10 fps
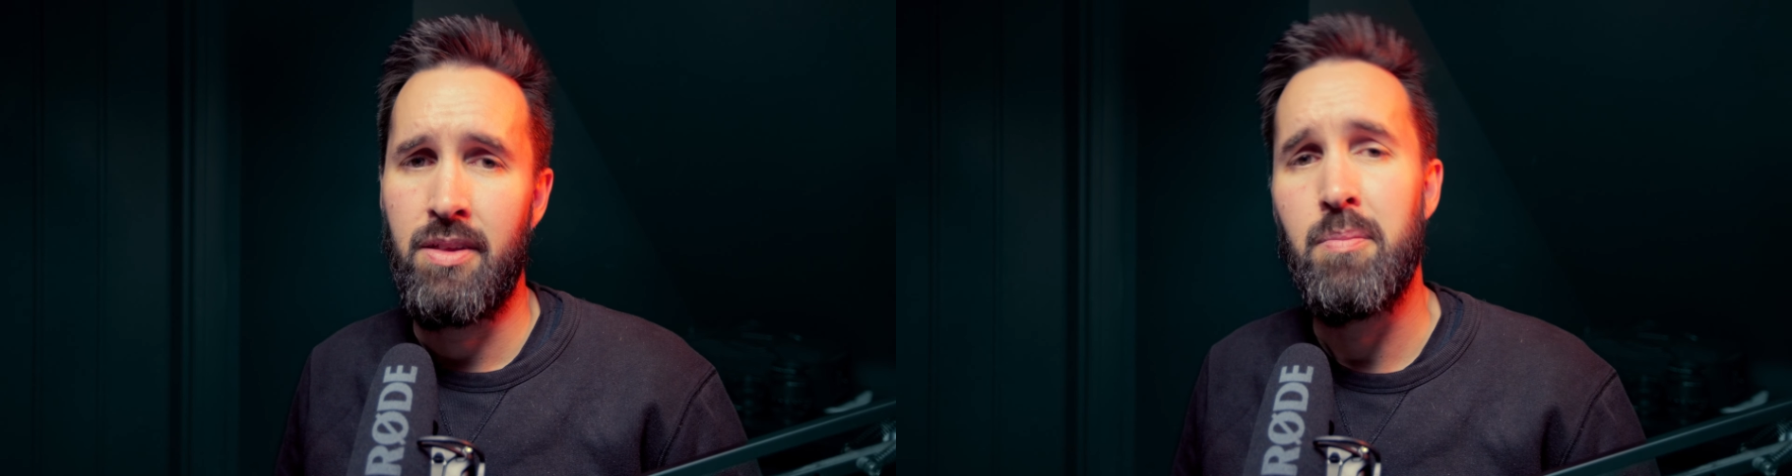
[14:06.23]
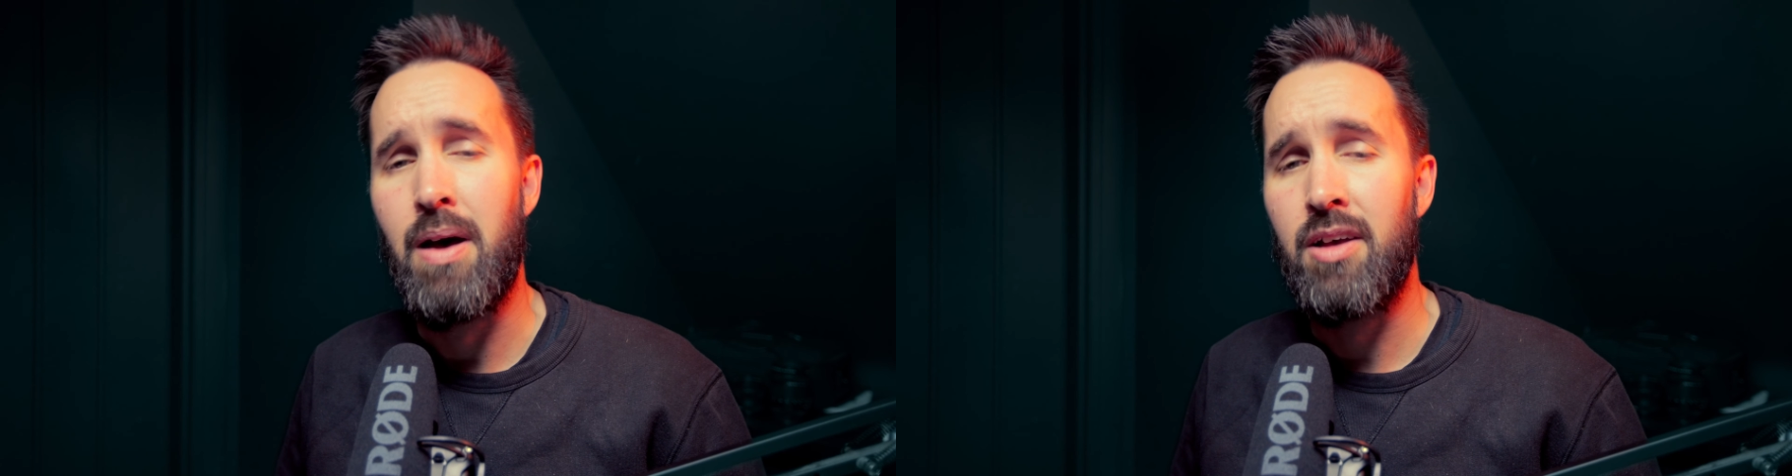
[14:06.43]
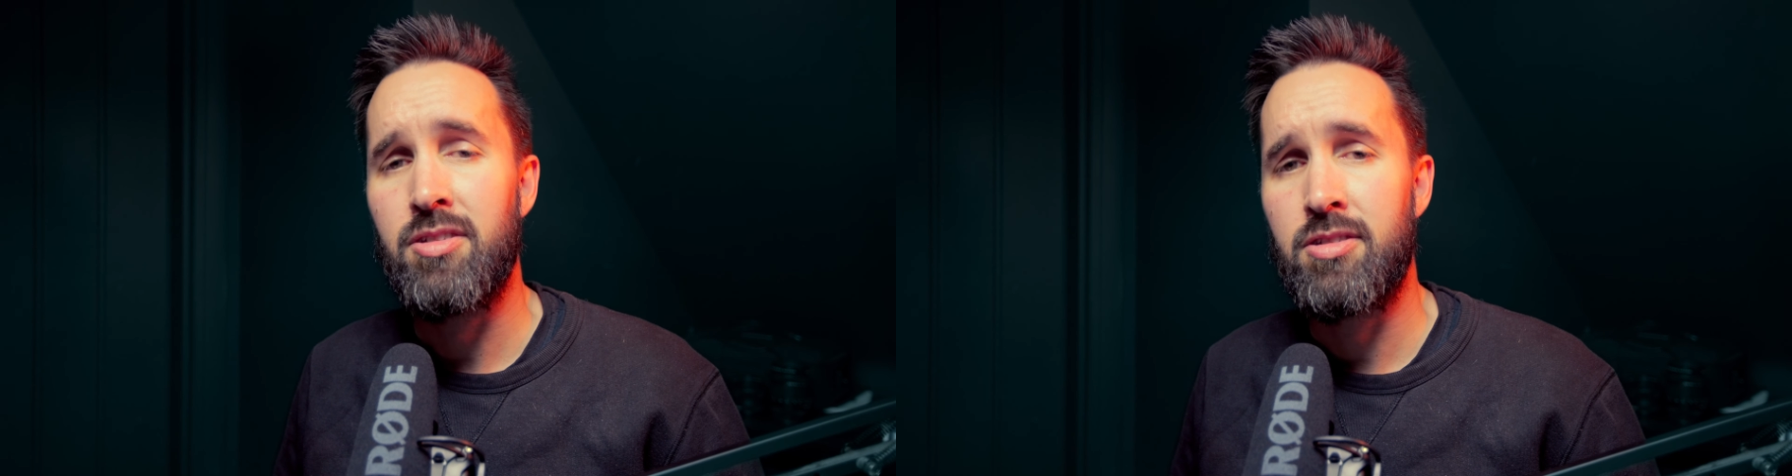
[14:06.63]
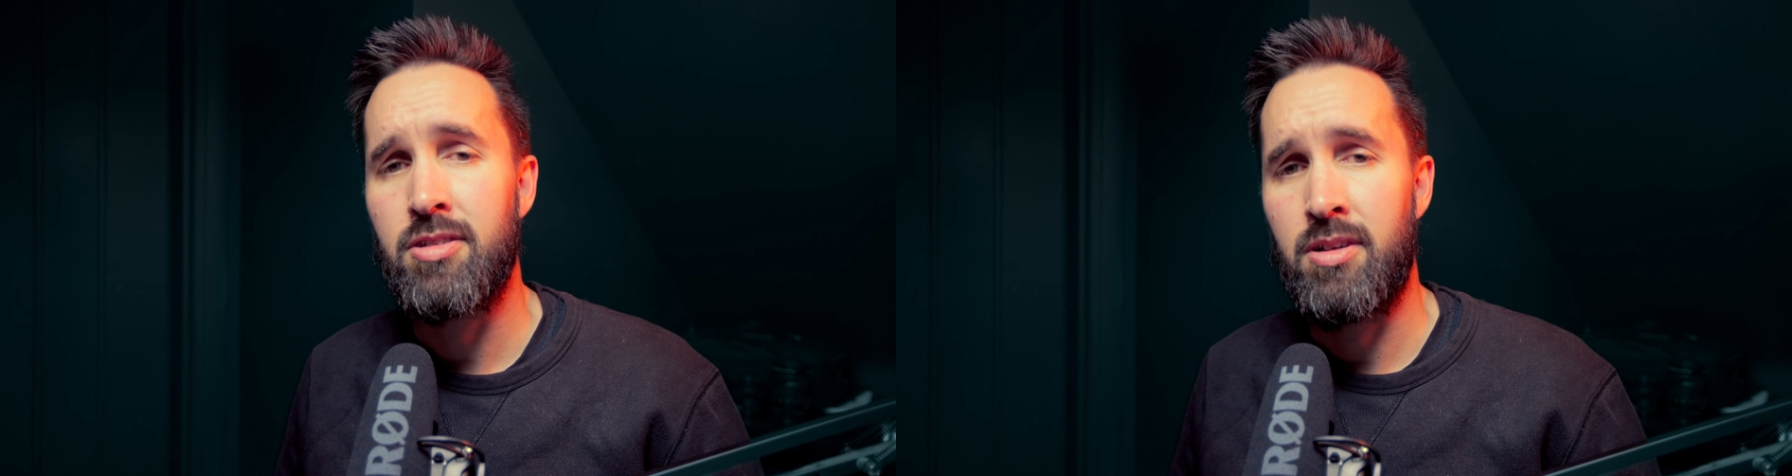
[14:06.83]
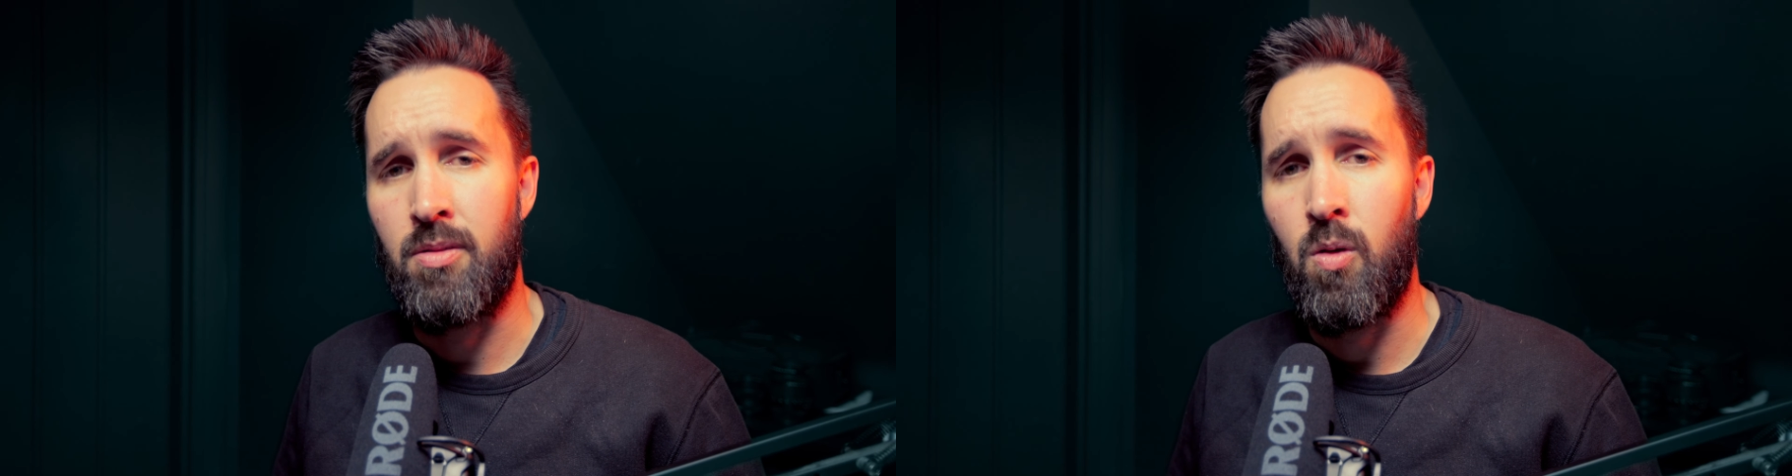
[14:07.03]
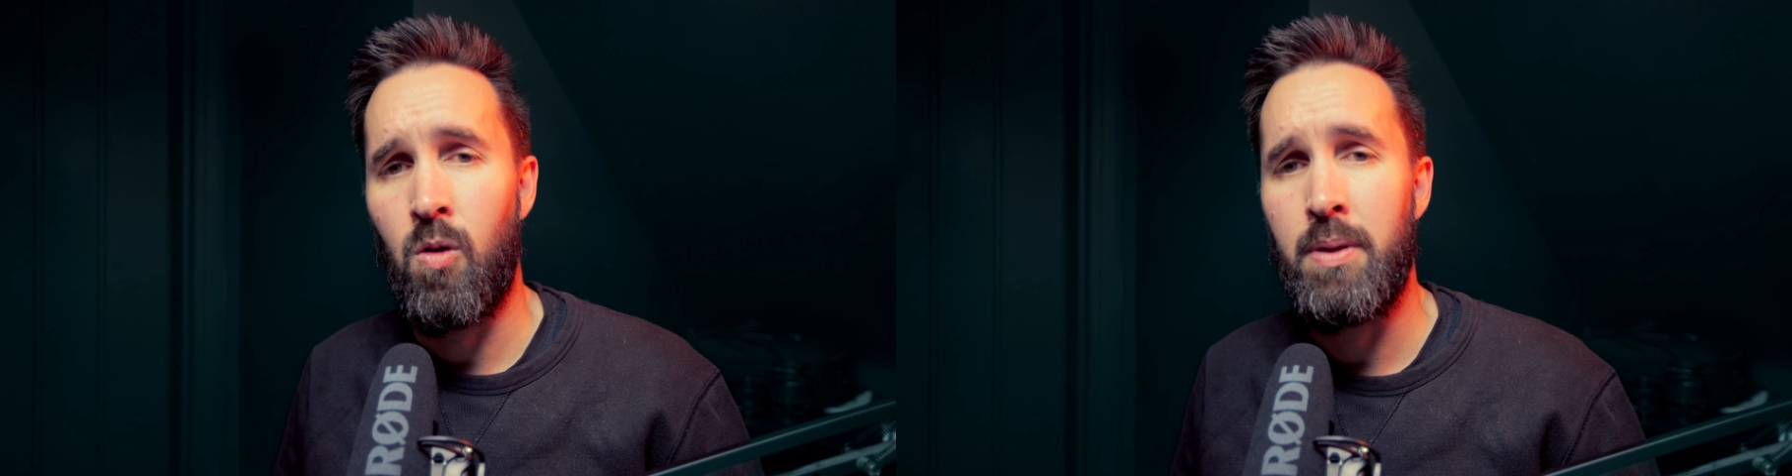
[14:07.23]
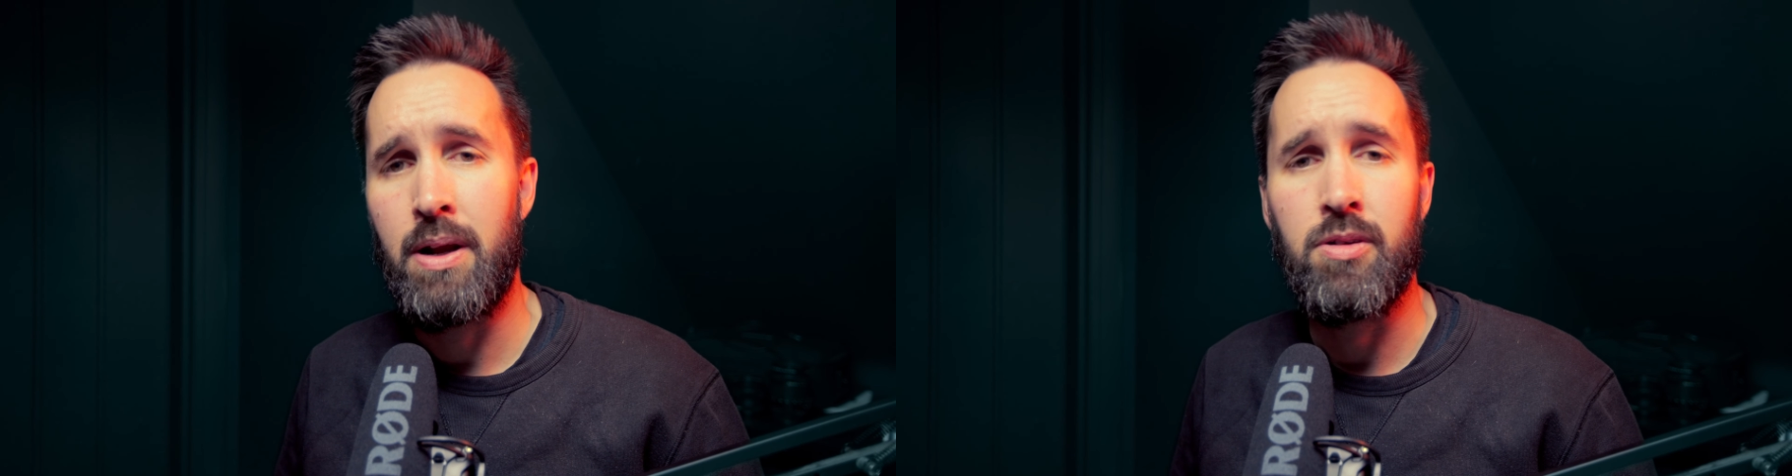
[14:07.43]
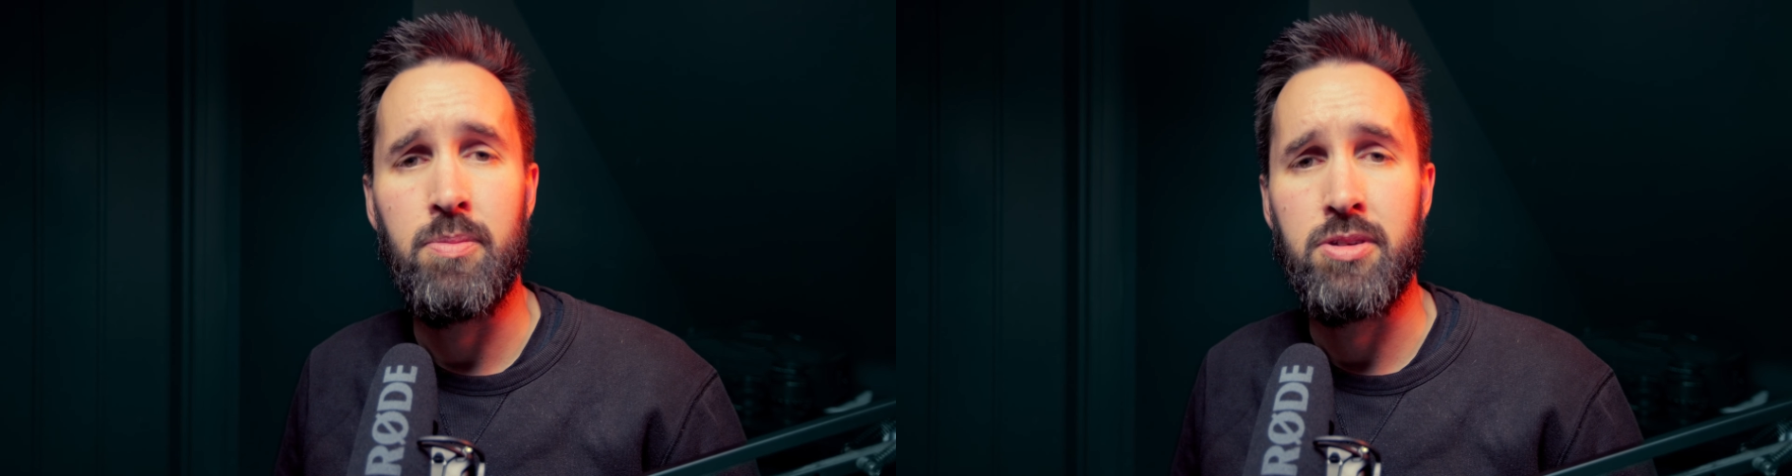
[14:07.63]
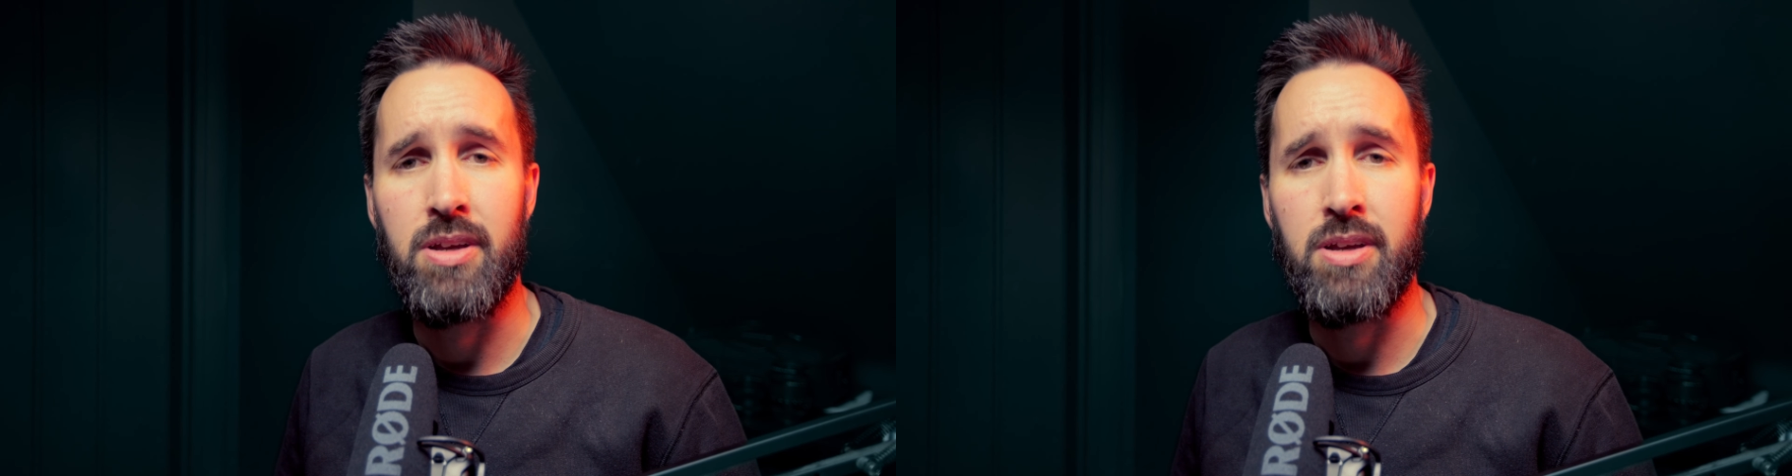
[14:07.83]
The masks can all be grouped